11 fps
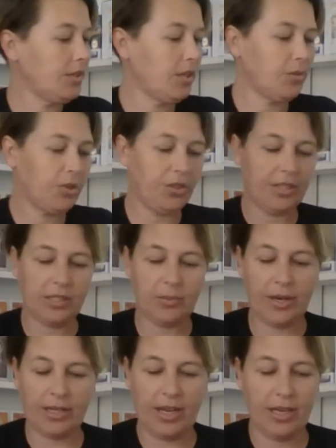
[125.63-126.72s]
we'll do this
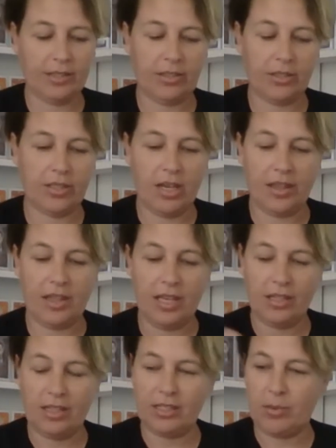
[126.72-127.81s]
one next because I think
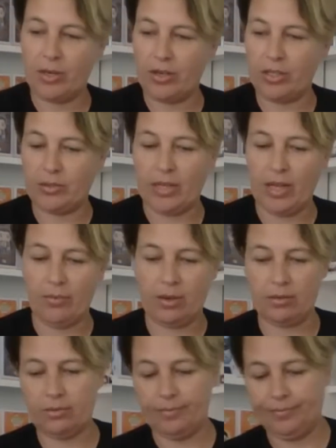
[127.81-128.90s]
this one goes with that
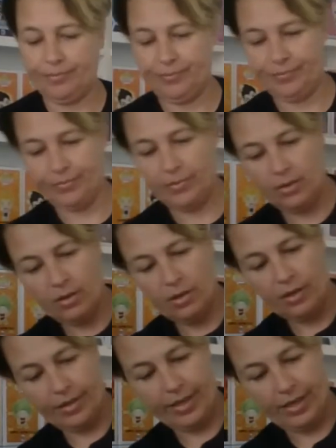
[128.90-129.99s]
one.
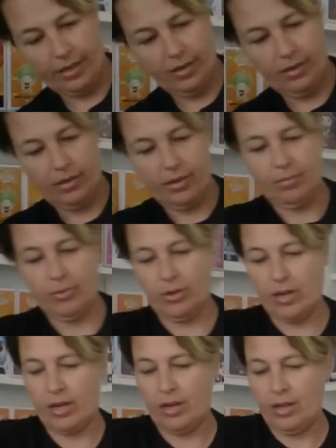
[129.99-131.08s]
I think. Not
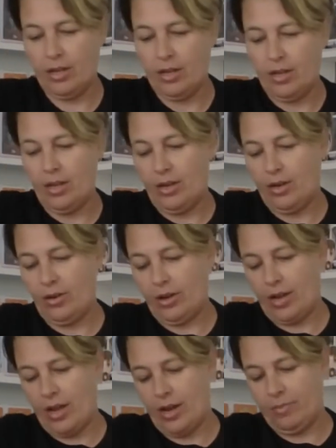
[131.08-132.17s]

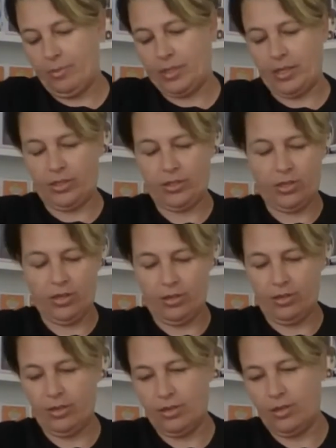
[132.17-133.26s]
100%
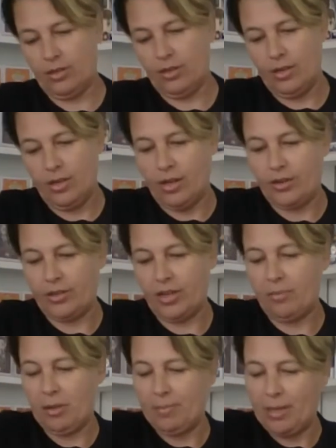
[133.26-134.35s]
certain. I don't have
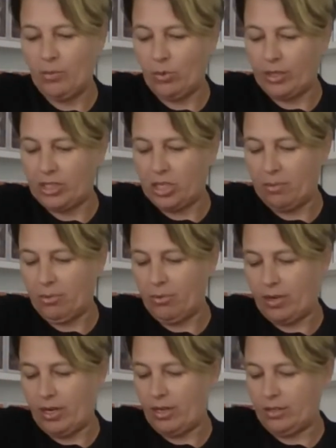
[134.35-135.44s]
me a big woolly jumper on
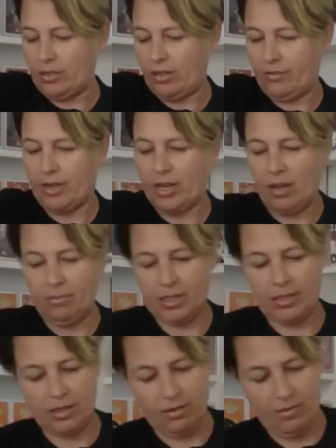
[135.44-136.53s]
now, so if I cut
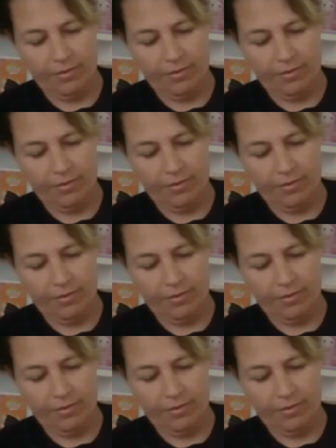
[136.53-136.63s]
myself...